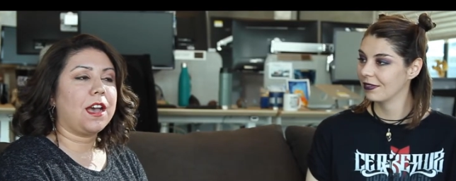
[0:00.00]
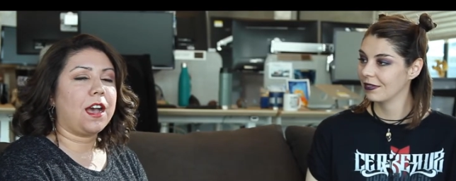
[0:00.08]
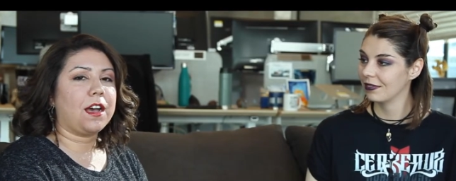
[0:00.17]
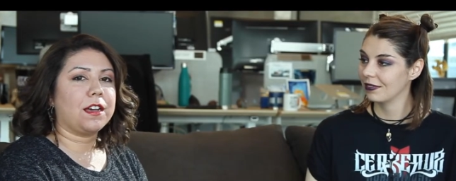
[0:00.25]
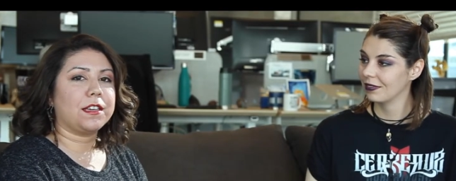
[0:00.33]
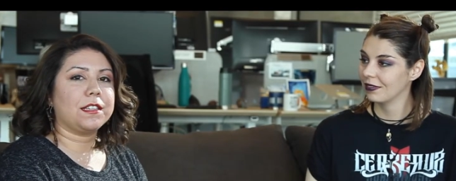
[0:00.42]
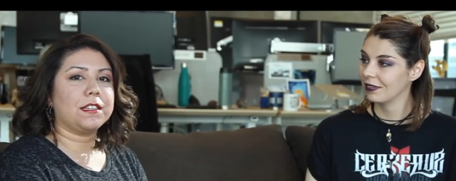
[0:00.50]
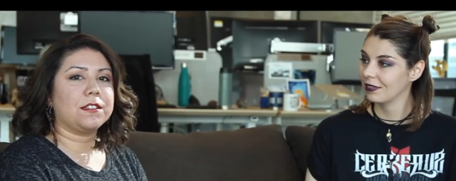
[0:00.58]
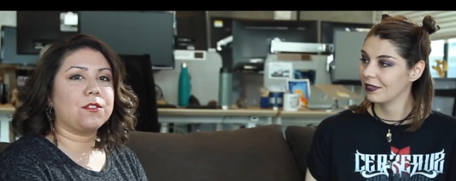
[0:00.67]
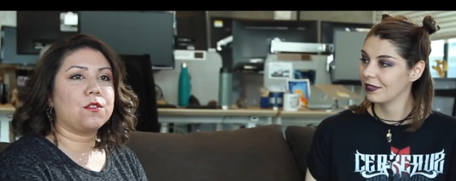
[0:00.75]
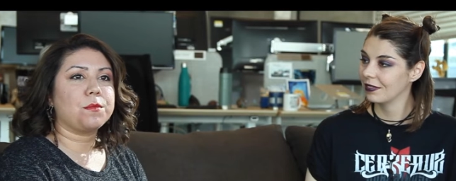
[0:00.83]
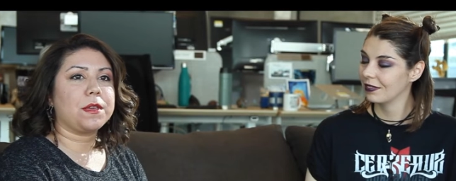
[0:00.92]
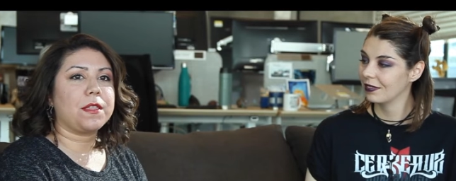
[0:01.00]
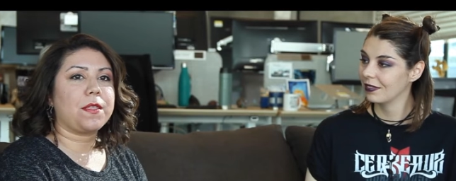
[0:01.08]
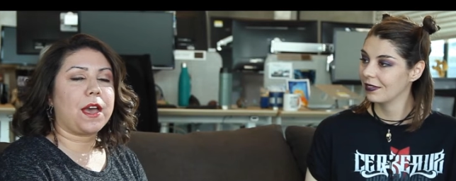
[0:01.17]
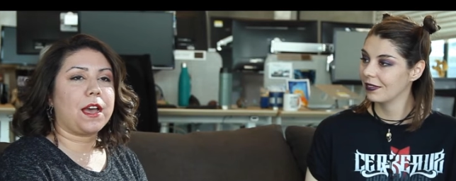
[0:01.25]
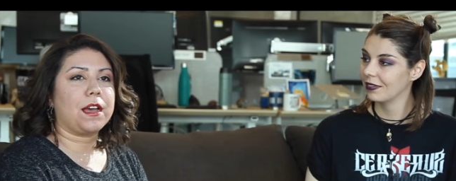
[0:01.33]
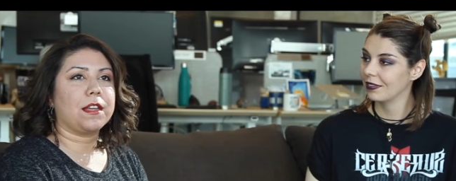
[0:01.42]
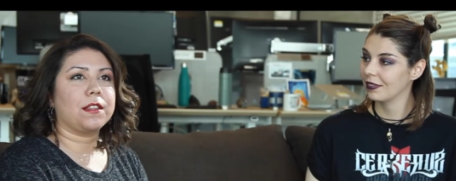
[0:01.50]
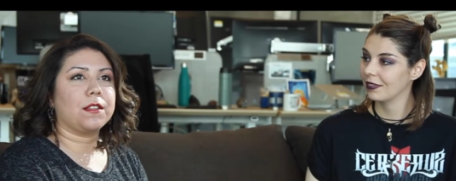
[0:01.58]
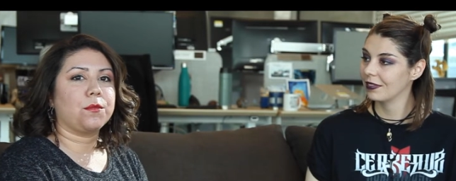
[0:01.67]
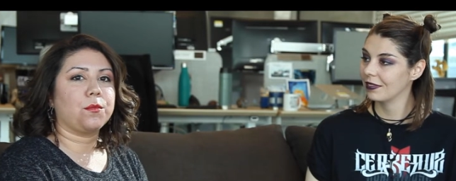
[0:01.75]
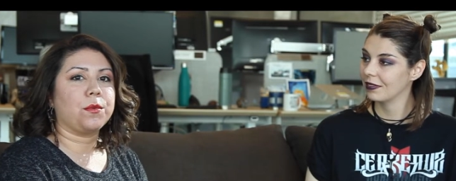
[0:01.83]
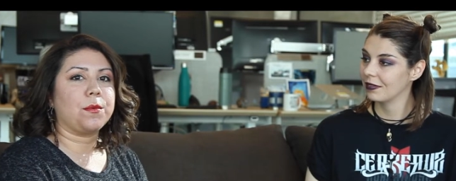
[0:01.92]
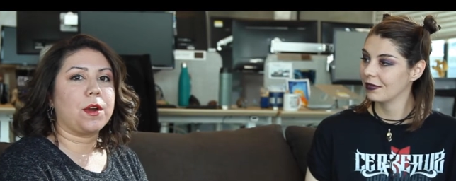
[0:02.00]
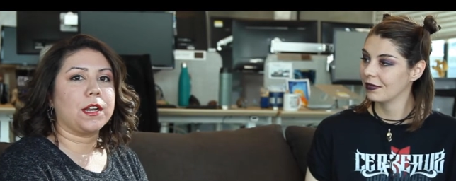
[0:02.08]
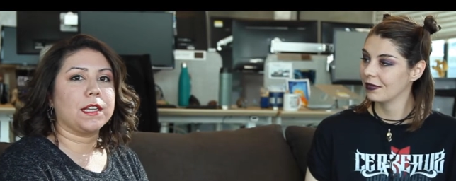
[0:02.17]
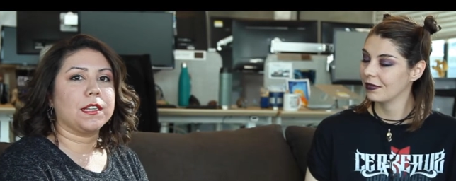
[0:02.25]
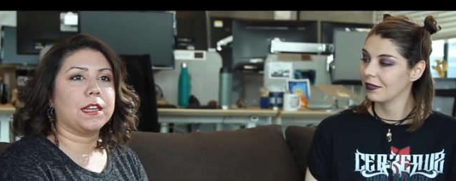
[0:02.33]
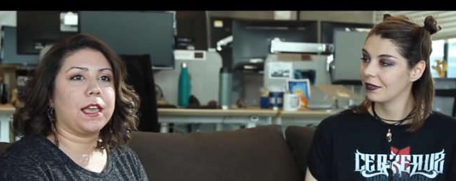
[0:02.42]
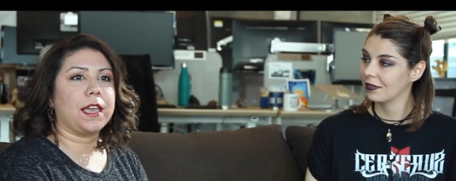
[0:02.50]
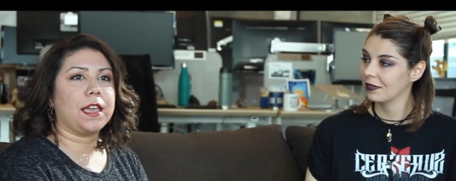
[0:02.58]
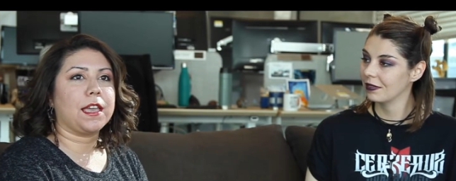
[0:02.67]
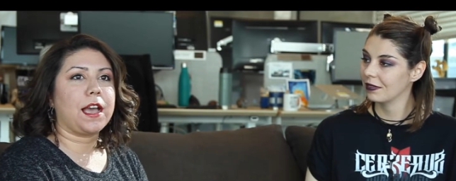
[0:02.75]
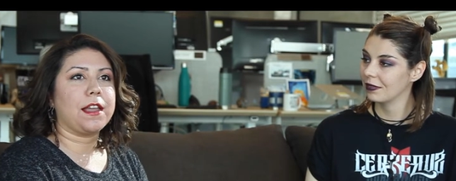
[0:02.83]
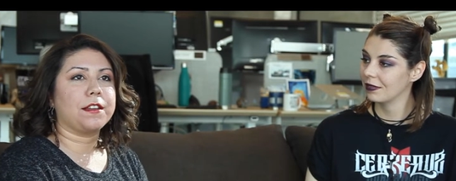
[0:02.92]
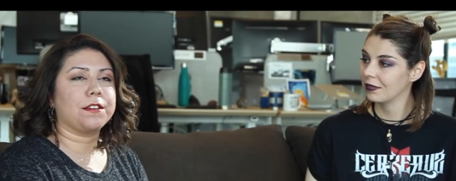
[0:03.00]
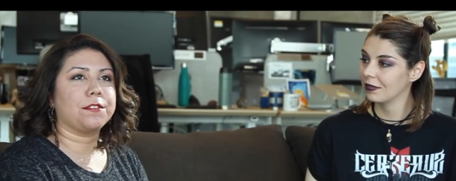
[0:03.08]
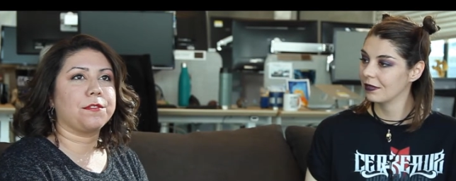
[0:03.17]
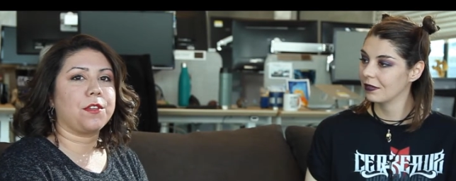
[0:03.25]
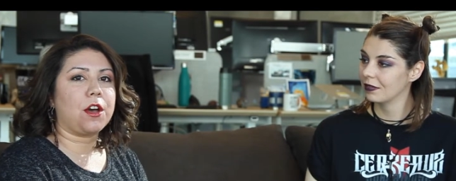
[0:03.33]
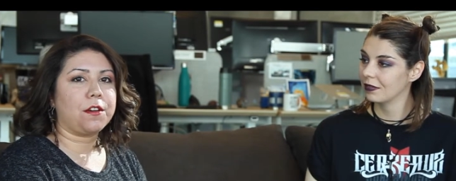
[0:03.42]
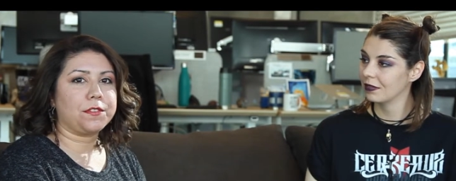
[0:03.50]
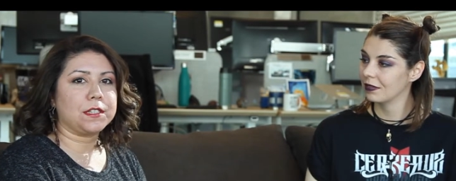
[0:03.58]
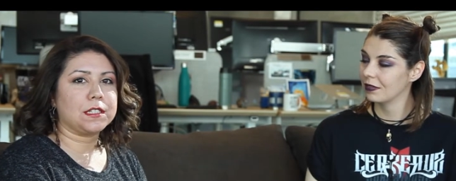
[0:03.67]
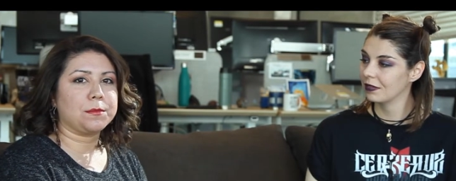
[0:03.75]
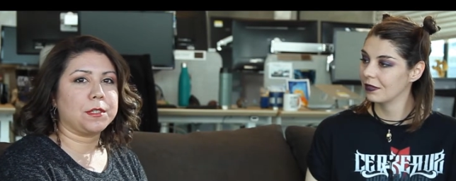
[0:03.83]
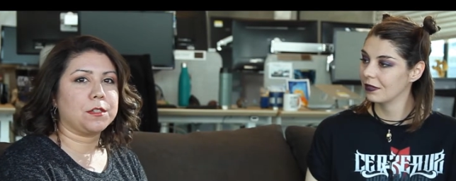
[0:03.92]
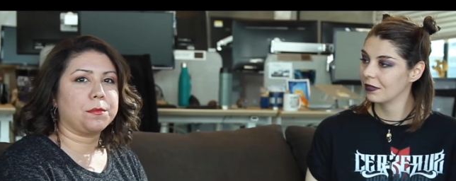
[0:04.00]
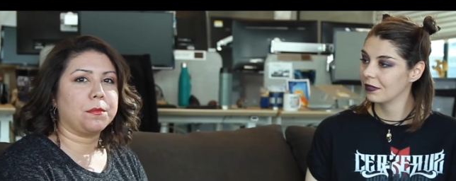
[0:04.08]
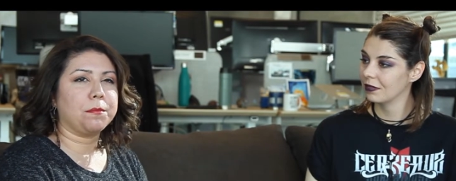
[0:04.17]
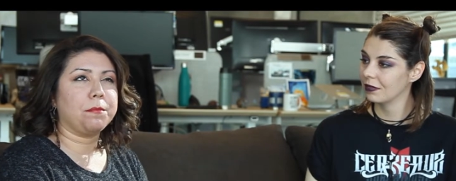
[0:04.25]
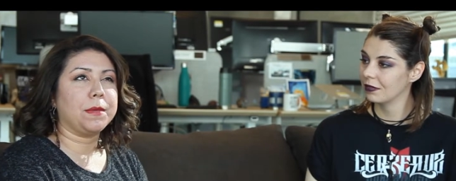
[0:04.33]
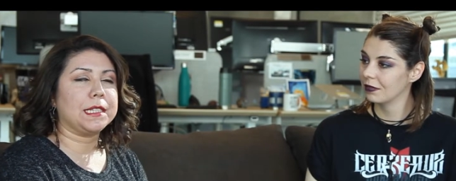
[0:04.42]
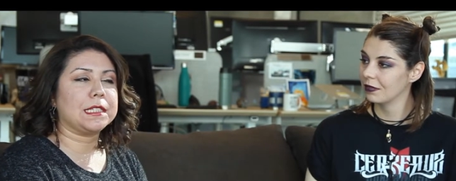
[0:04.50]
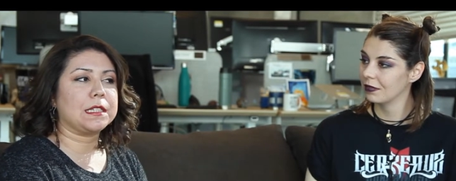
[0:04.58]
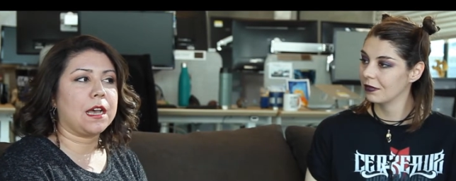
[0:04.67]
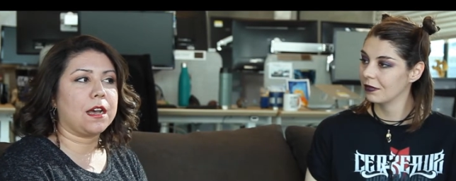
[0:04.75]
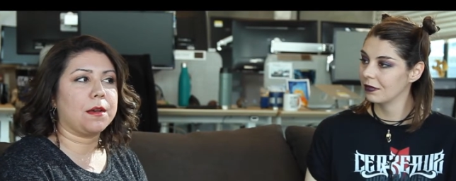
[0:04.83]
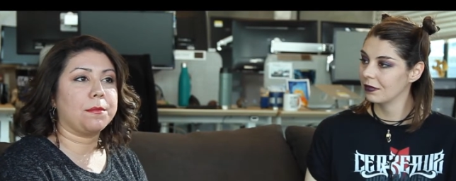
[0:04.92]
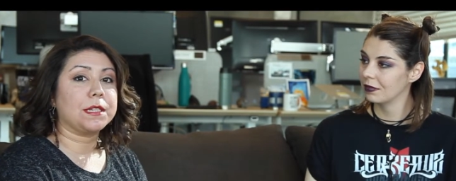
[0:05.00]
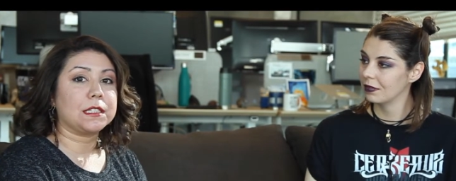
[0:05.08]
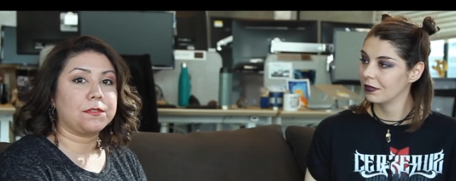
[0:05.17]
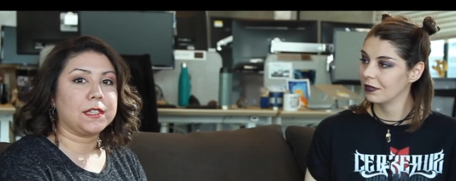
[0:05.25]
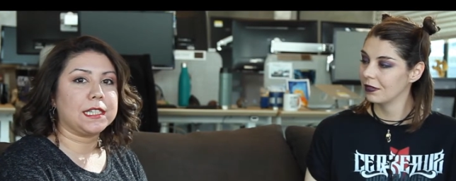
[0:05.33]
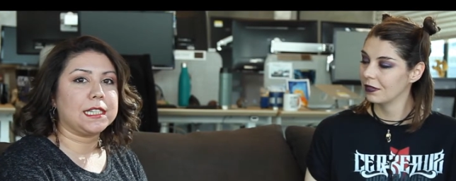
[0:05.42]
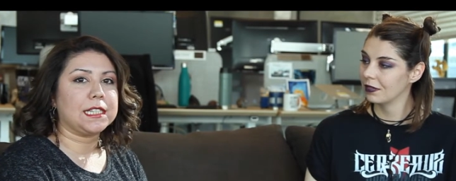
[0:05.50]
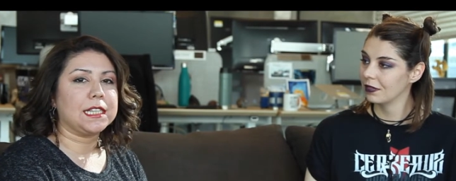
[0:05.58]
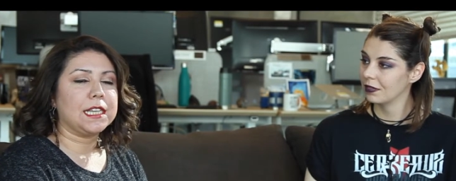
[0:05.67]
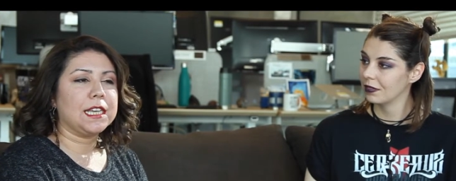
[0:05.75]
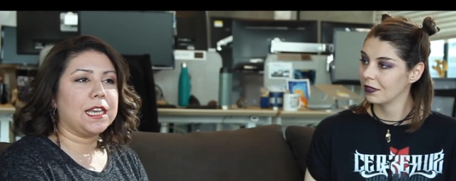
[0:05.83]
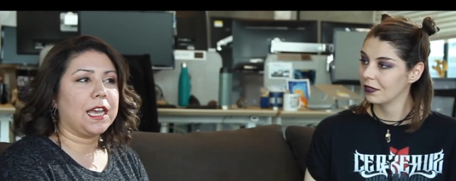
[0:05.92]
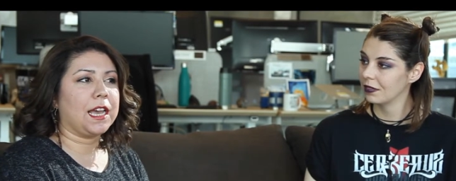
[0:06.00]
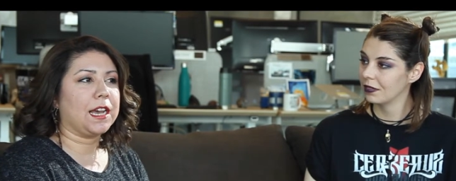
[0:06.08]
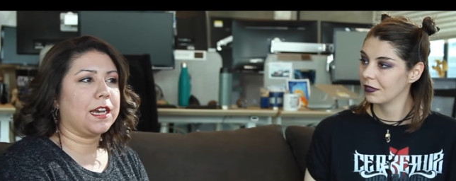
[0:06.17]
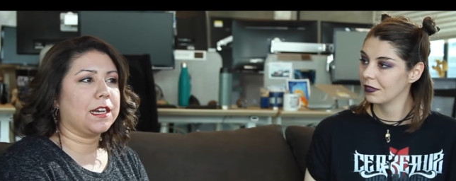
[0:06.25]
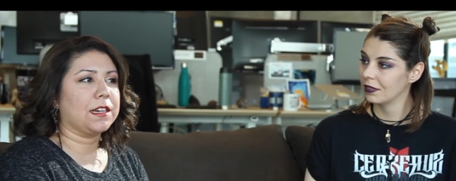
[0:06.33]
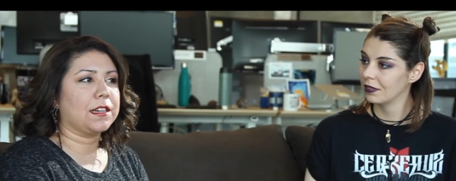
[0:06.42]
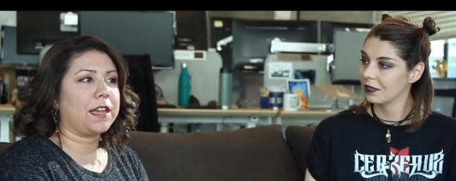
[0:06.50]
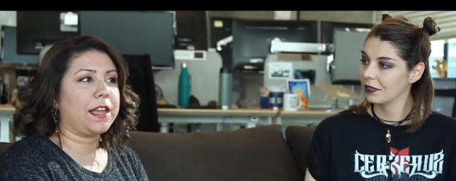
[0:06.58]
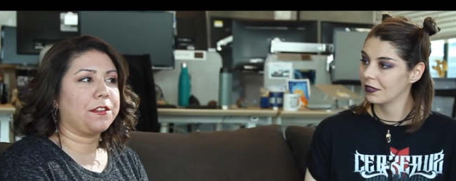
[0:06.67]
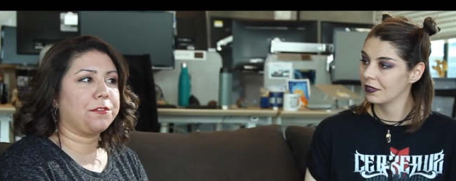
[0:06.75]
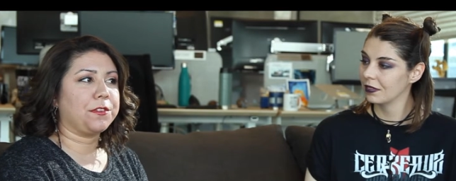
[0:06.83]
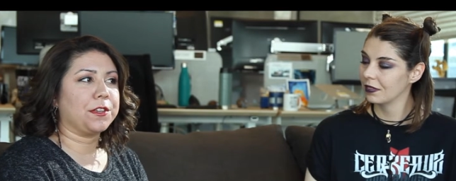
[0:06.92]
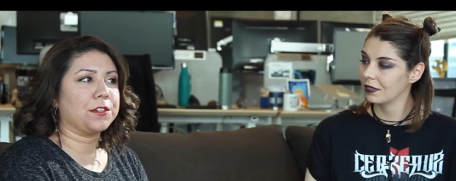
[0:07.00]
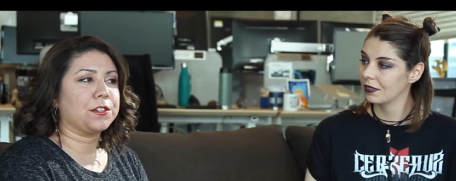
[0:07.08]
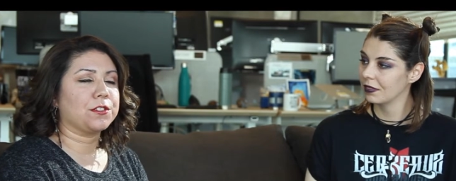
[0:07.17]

Speaker 1: uh, he told me that we wanted a kind of The Office meets, meets uh, BuzzFeed uh, kind of feel.